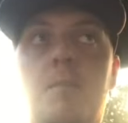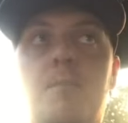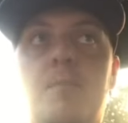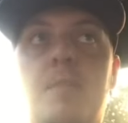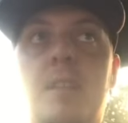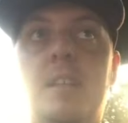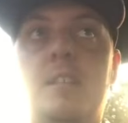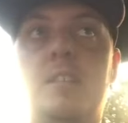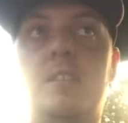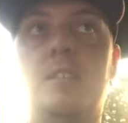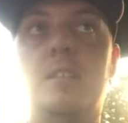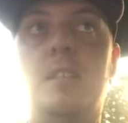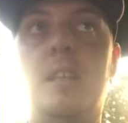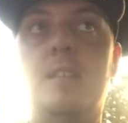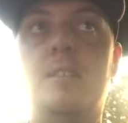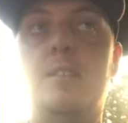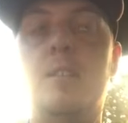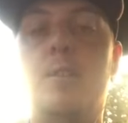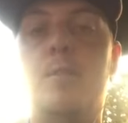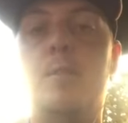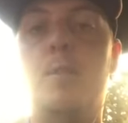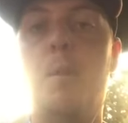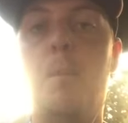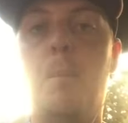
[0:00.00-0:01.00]
They just like to
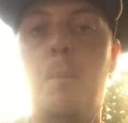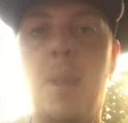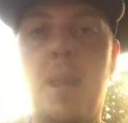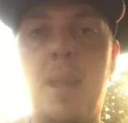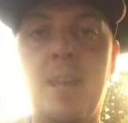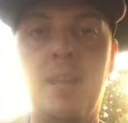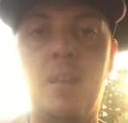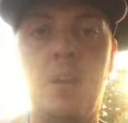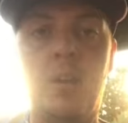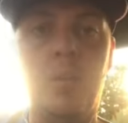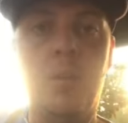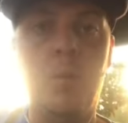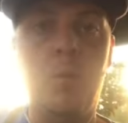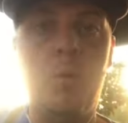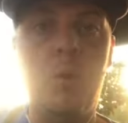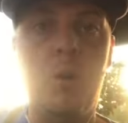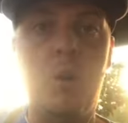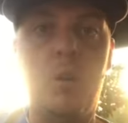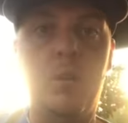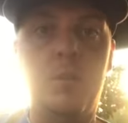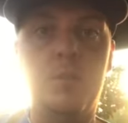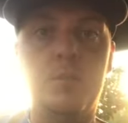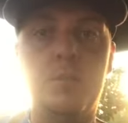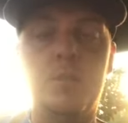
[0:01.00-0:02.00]
throw paint on the
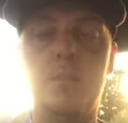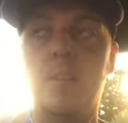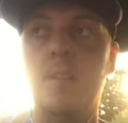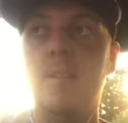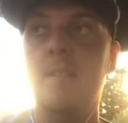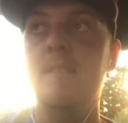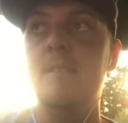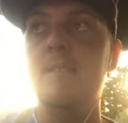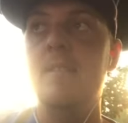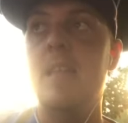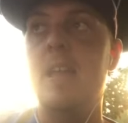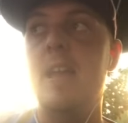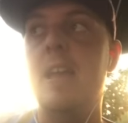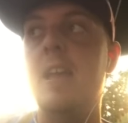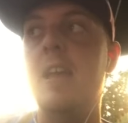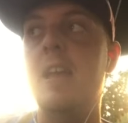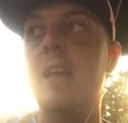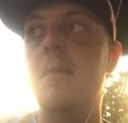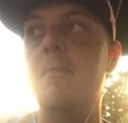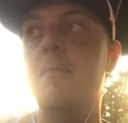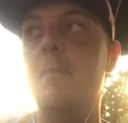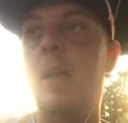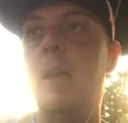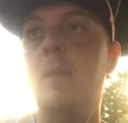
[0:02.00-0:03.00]
walls
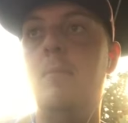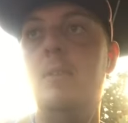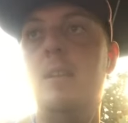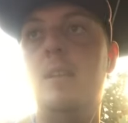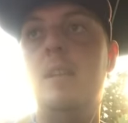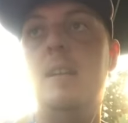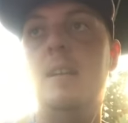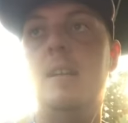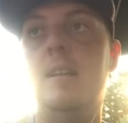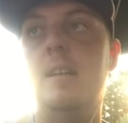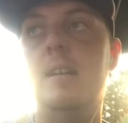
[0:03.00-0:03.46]
and maybe